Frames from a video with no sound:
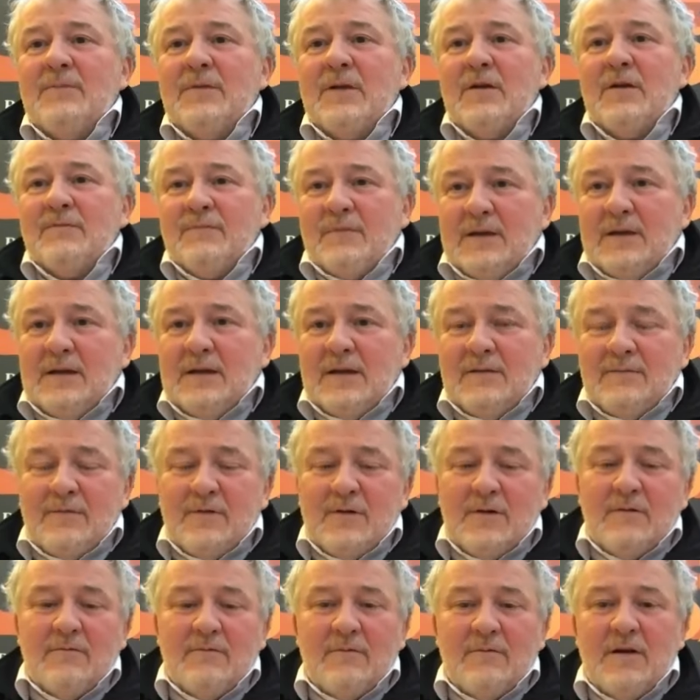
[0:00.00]
Caerphilly
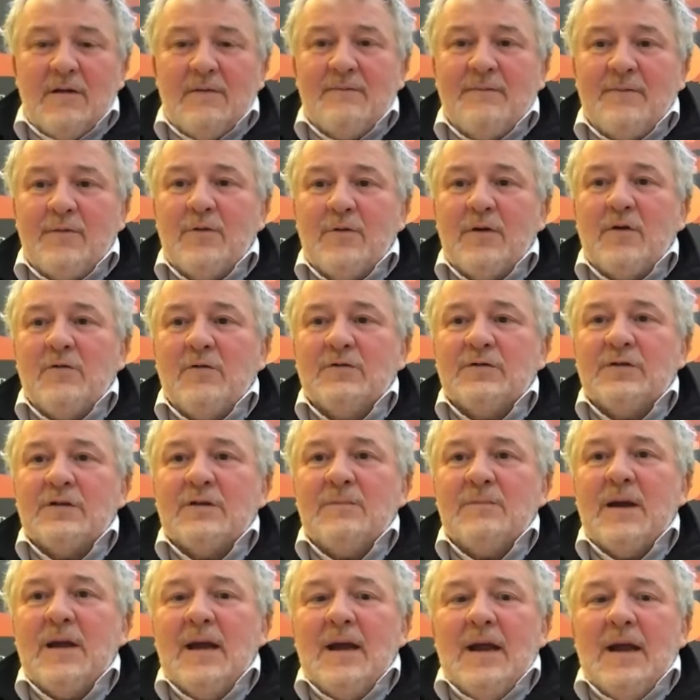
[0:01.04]
for a
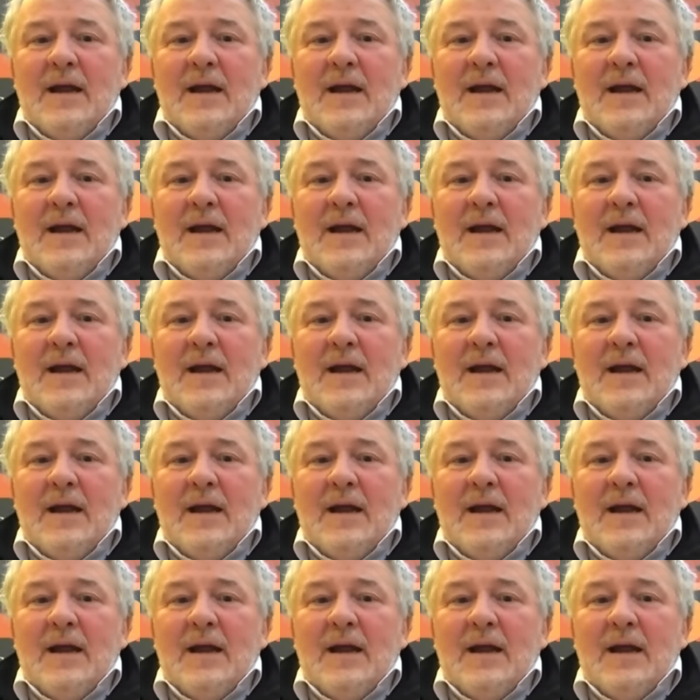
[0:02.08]
customer.